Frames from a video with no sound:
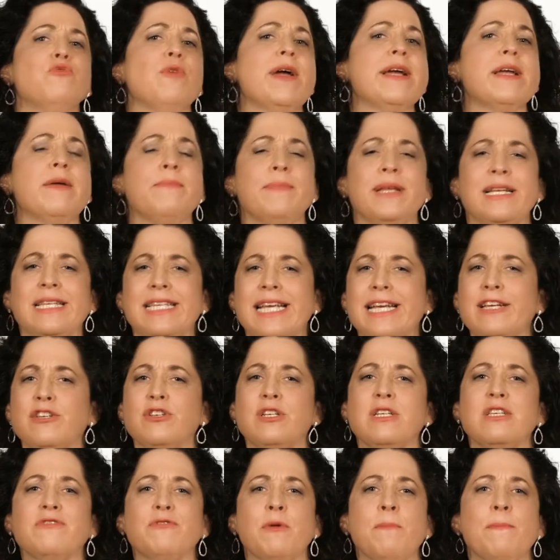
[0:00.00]

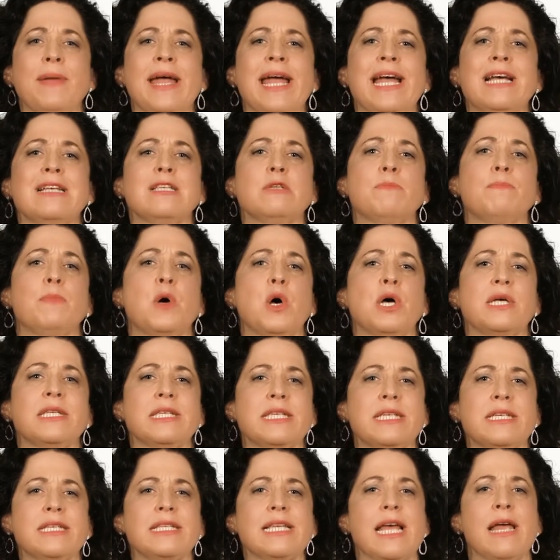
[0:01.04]
recommendations from past
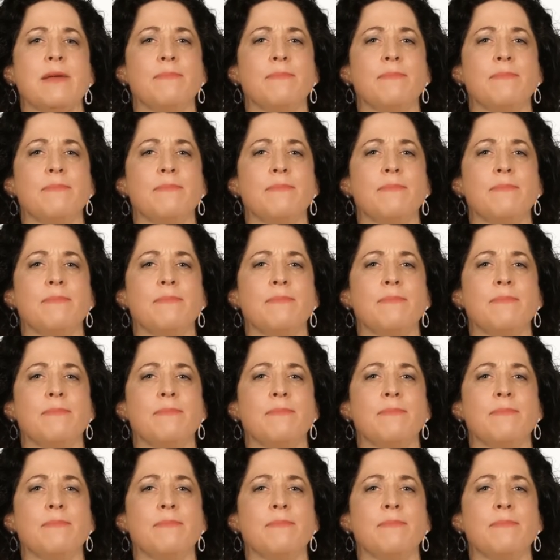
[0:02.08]
bosses,